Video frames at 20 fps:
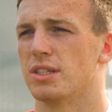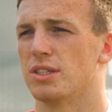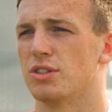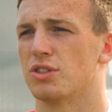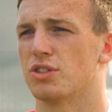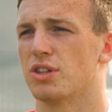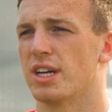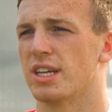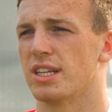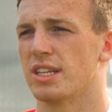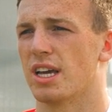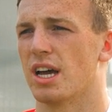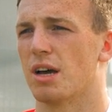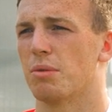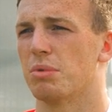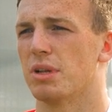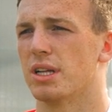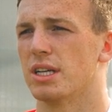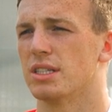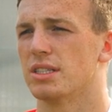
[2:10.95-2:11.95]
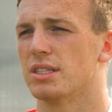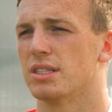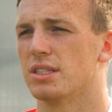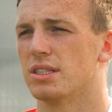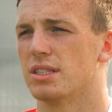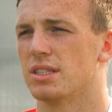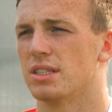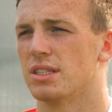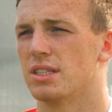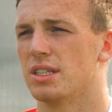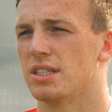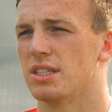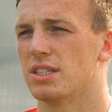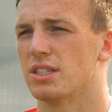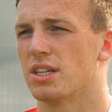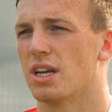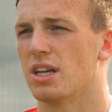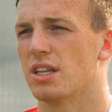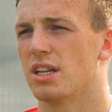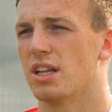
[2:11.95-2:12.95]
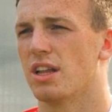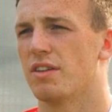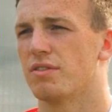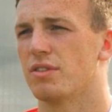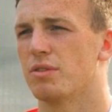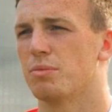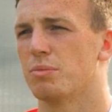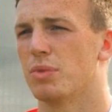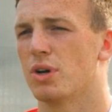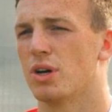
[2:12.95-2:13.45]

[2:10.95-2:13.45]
and try and get a place in the in the starting eleven.